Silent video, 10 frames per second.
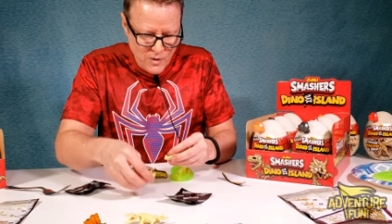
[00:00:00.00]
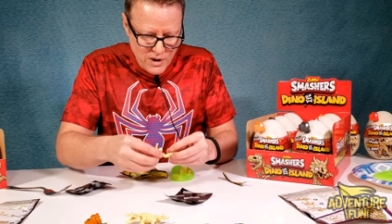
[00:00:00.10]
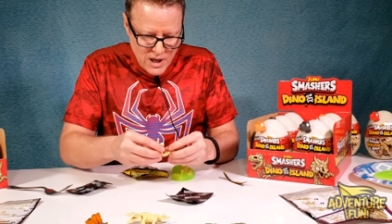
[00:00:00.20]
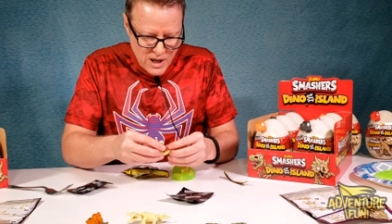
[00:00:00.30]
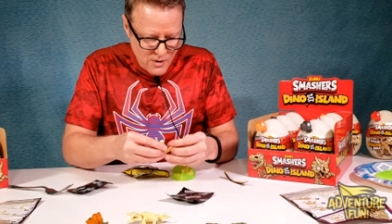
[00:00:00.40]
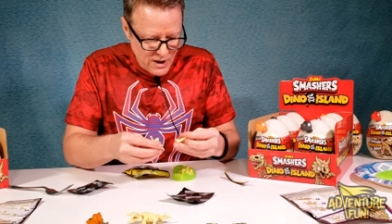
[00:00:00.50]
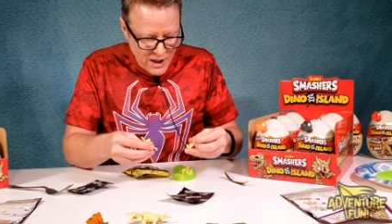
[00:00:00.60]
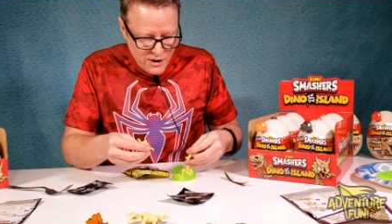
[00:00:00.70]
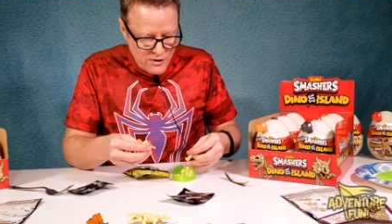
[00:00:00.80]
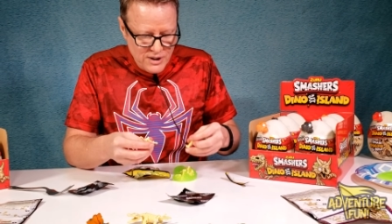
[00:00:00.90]
okay, we
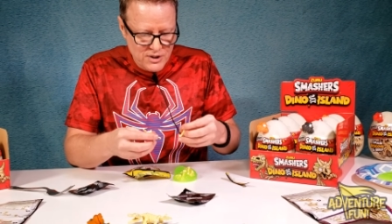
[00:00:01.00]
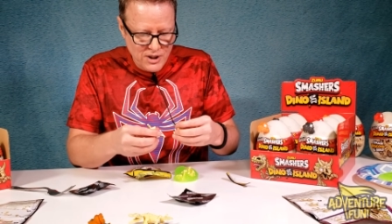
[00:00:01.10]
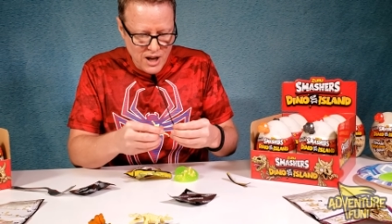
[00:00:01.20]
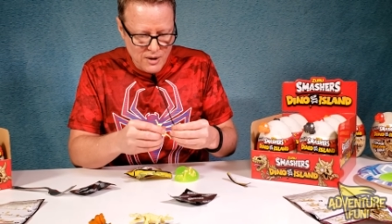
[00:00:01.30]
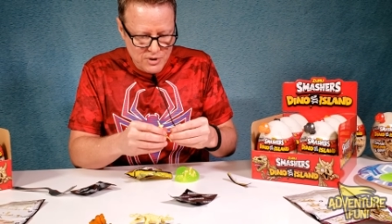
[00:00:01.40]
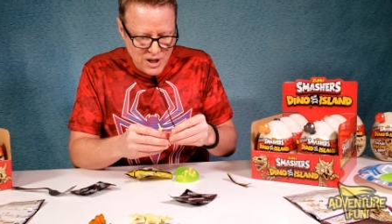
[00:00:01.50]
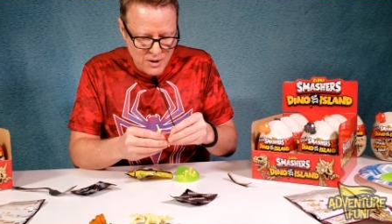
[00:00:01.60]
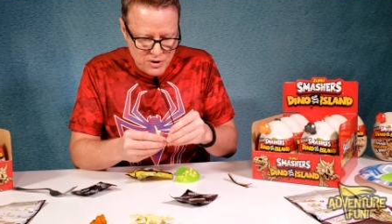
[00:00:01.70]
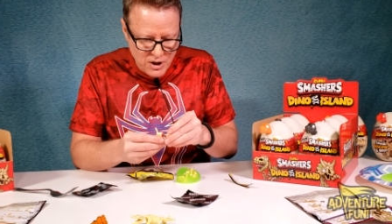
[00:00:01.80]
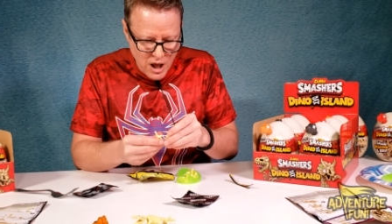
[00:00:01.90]
got the green slime,
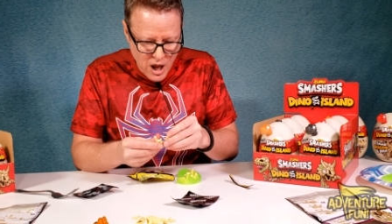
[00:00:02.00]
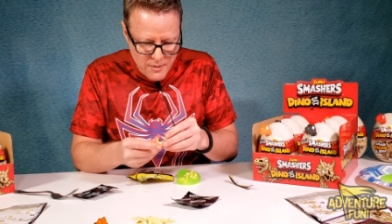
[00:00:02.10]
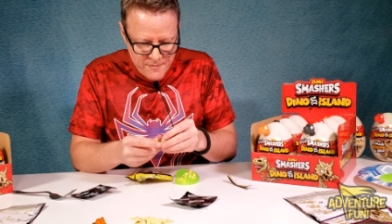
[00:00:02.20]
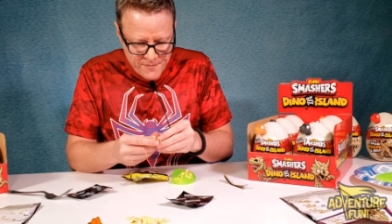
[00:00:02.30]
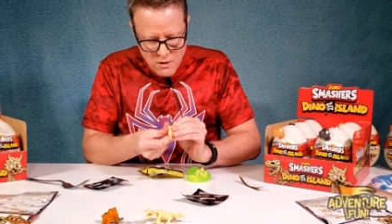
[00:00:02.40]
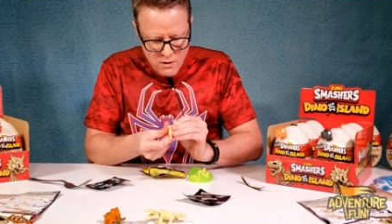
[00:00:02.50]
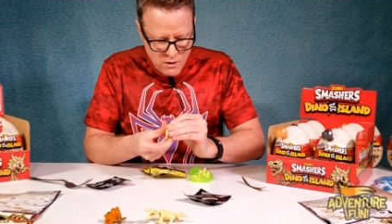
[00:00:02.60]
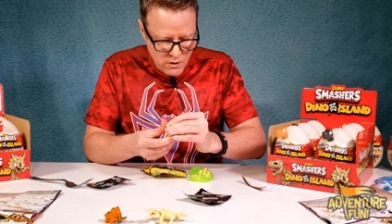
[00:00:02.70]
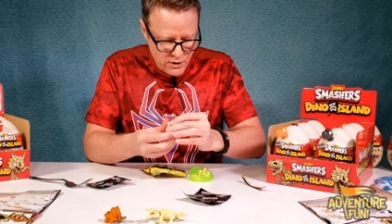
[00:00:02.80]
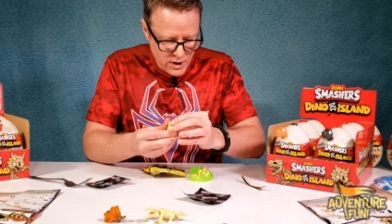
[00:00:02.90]
same slime.
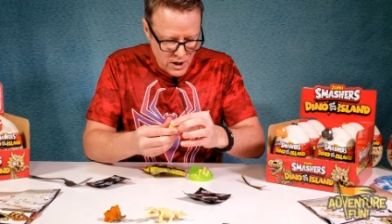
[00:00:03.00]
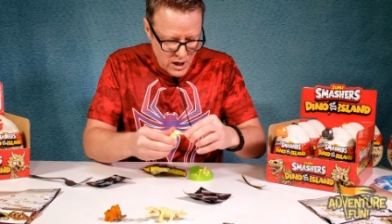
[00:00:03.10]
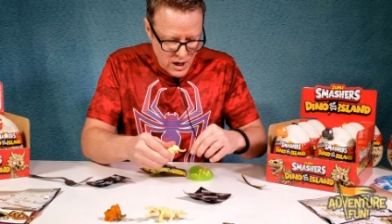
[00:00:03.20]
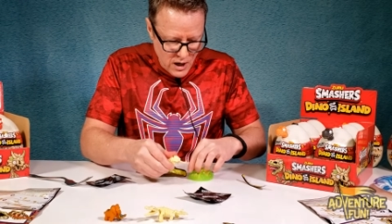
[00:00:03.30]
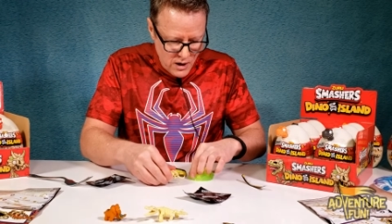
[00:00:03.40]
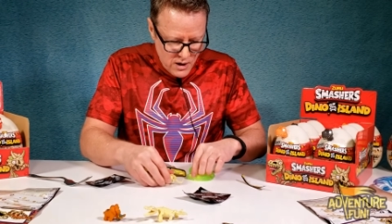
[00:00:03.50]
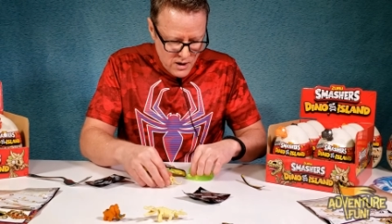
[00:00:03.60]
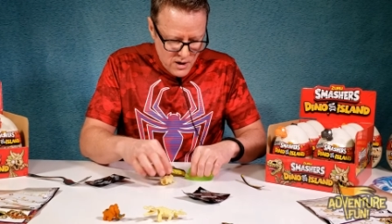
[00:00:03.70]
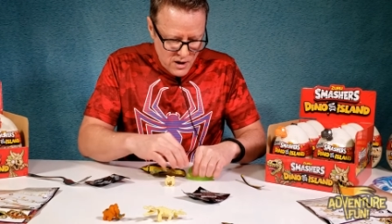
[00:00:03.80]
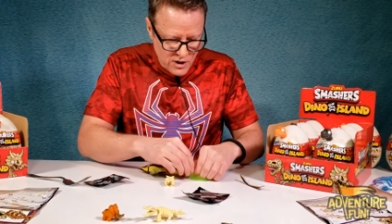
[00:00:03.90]
Oh yeah,
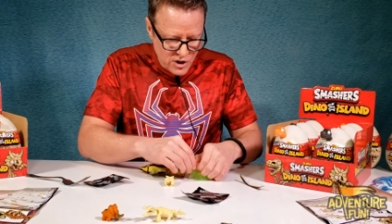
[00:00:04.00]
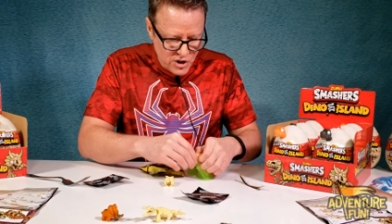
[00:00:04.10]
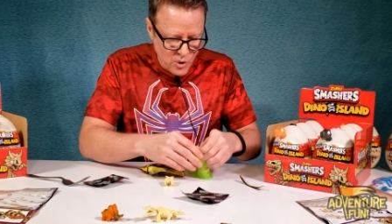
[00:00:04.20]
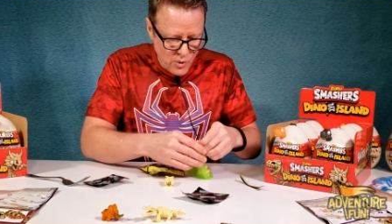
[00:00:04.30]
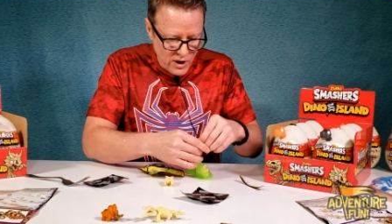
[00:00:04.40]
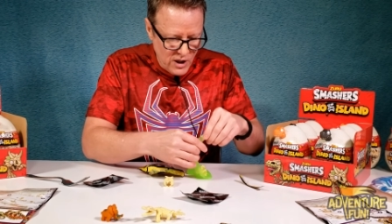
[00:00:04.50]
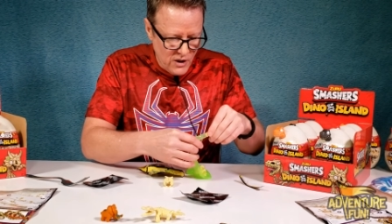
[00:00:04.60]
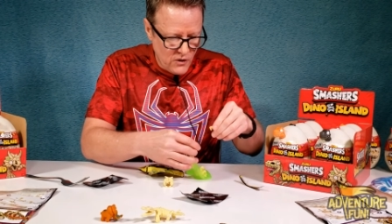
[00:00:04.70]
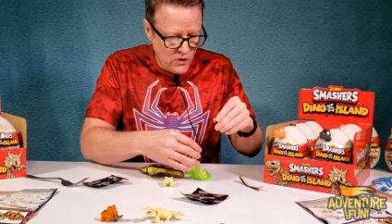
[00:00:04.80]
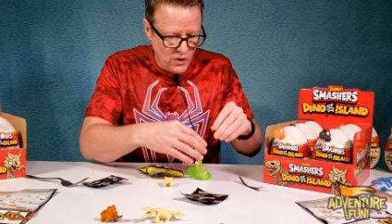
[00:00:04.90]
it's just so
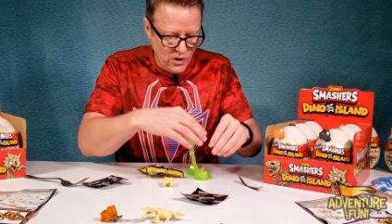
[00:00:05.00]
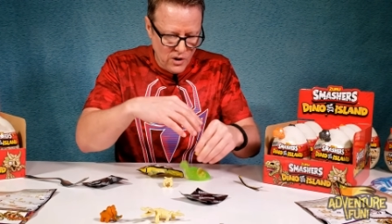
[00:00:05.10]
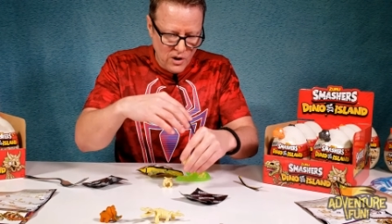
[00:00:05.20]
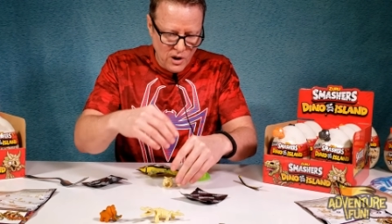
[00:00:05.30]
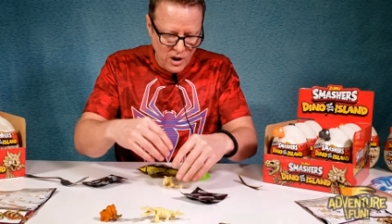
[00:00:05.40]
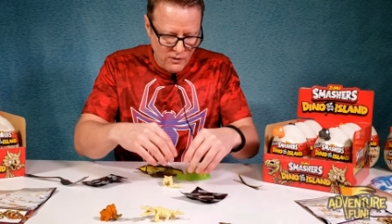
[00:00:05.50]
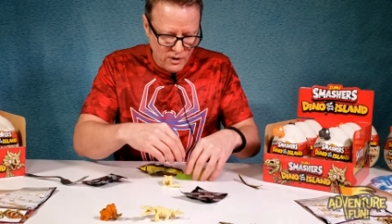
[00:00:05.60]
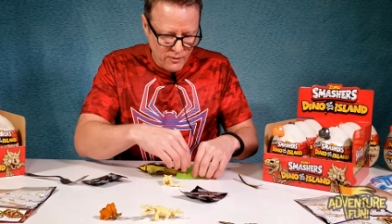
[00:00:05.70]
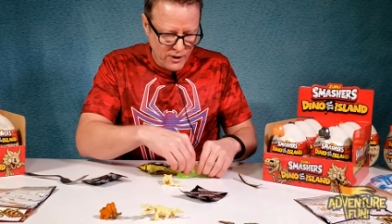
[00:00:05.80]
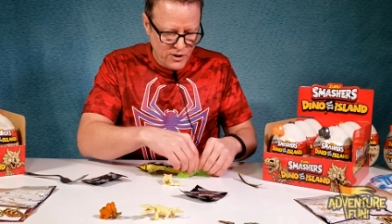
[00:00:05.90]
easy. Even
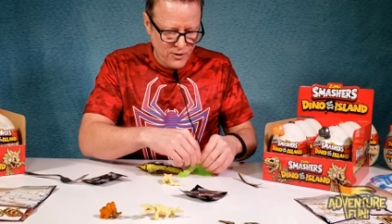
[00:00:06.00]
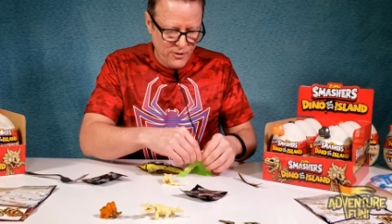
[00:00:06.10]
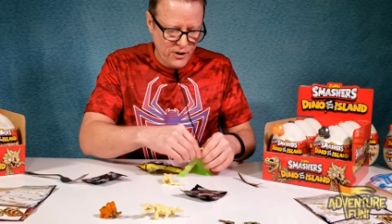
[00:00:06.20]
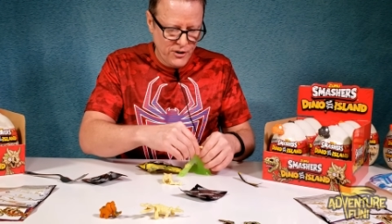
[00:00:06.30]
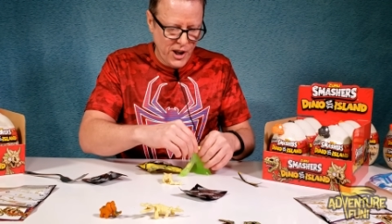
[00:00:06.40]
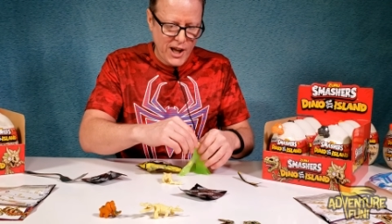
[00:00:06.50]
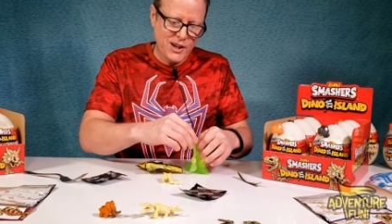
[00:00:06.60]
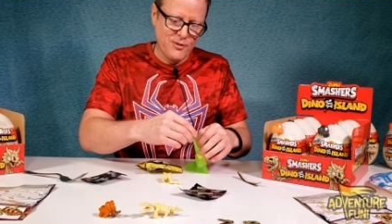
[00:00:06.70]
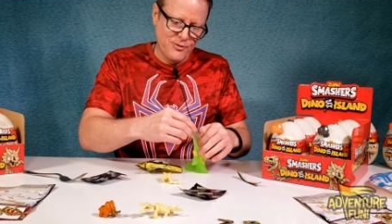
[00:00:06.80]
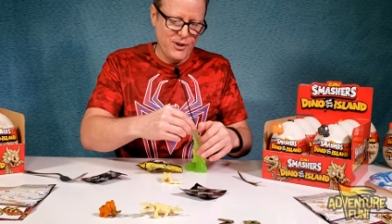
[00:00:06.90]
Adventure Fun dad
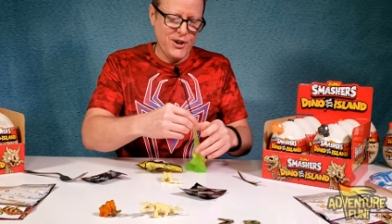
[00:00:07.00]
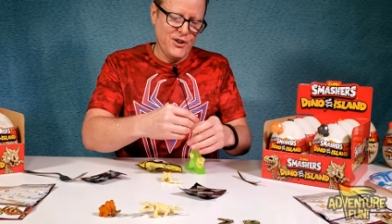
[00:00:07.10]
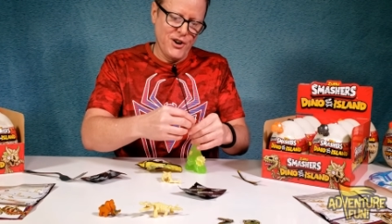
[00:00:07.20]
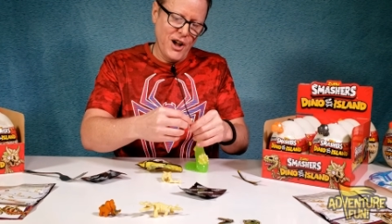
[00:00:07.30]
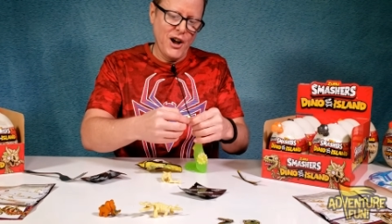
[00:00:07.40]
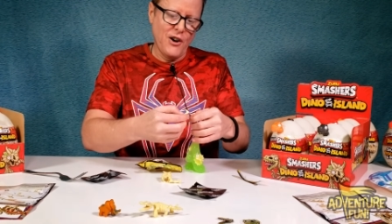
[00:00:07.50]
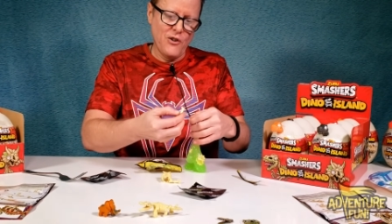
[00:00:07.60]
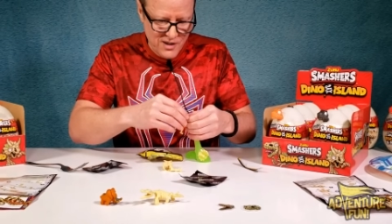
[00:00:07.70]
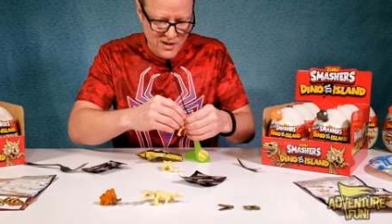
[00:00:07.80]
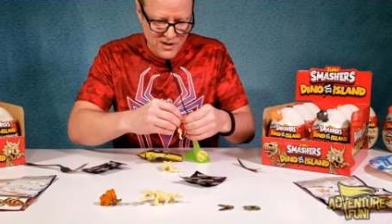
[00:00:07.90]
can figure it
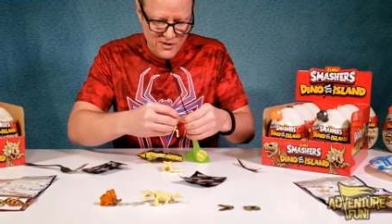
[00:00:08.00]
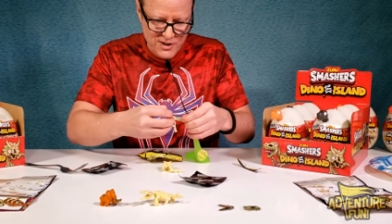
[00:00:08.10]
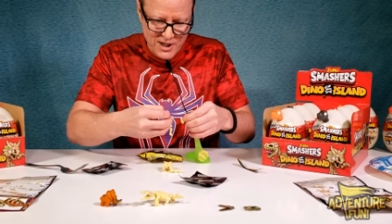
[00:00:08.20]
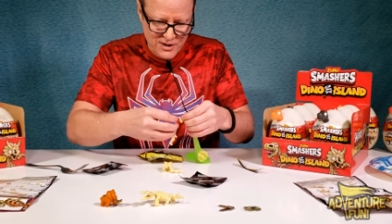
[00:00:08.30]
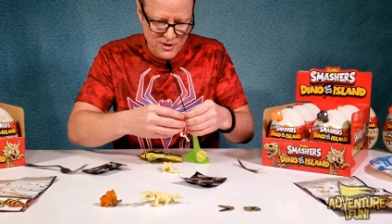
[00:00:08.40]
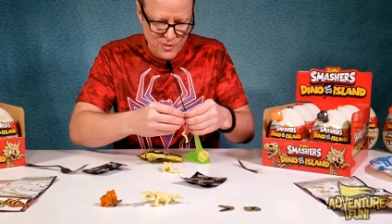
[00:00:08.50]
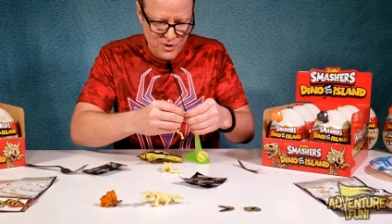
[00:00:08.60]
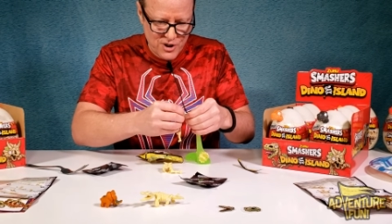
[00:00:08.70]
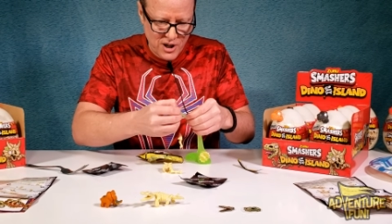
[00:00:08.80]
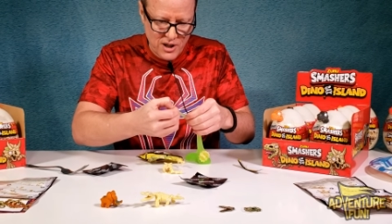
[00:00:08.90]
out. Oh, he's got his lower
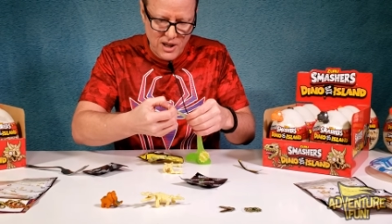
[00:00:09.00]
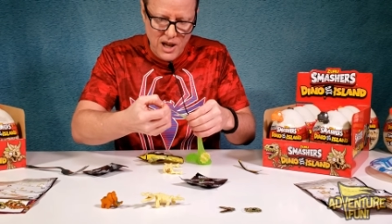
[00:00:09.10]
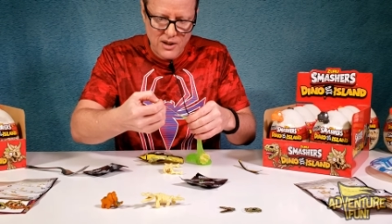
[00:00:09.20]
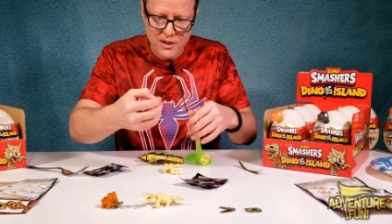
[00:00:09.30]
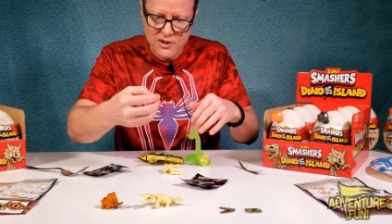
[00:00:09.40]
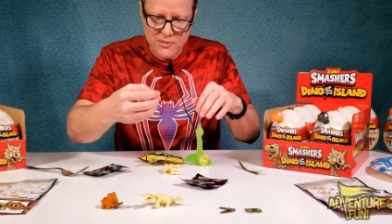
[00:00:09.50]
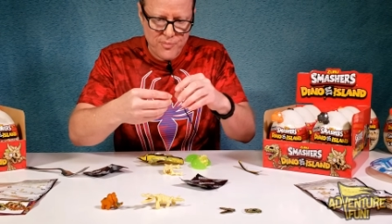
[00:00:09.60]
jaw. Yeah, these